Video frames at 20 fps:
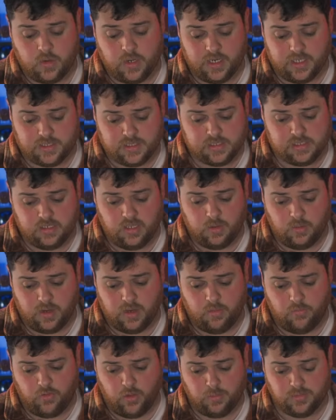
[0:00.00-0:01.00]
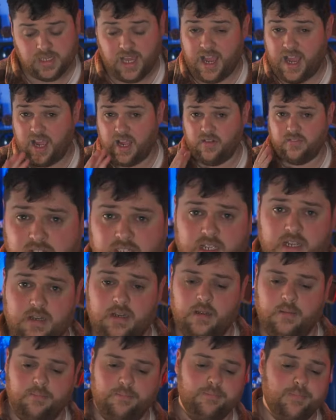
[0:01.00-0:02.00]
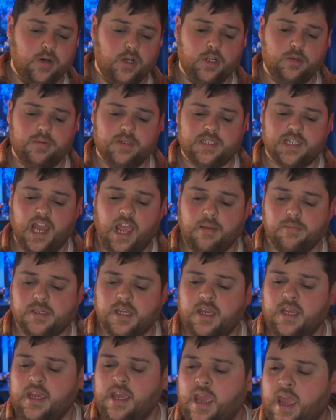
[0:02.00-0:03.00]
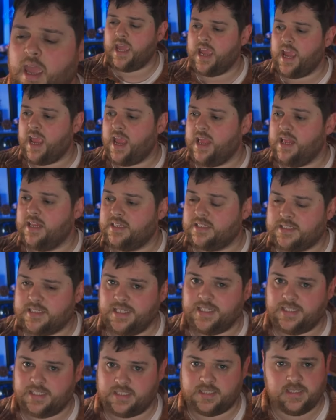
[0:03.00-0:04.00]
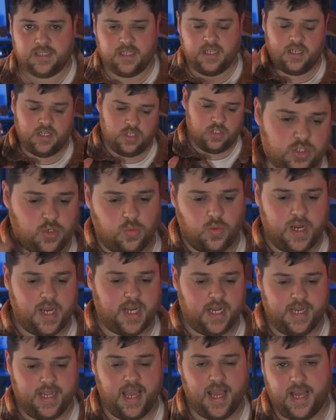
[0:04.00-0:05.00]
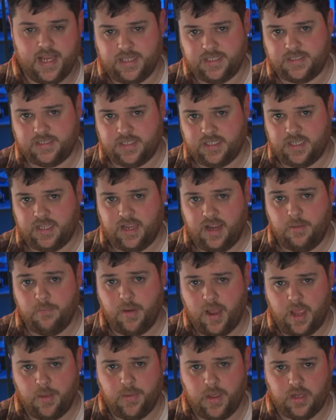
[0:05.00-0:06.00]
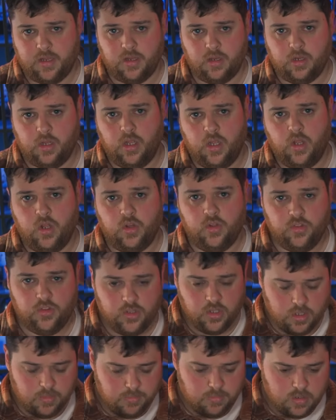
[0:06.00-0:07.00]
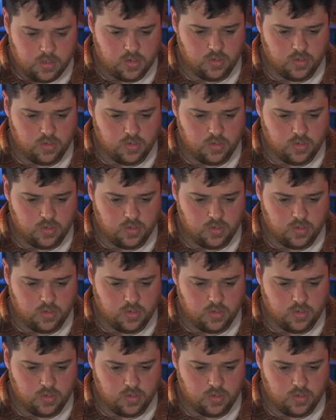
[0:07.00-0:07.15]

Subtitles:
Now, Critters is another one of the films I have seen multiple times. It sits directly as, in my opinion, the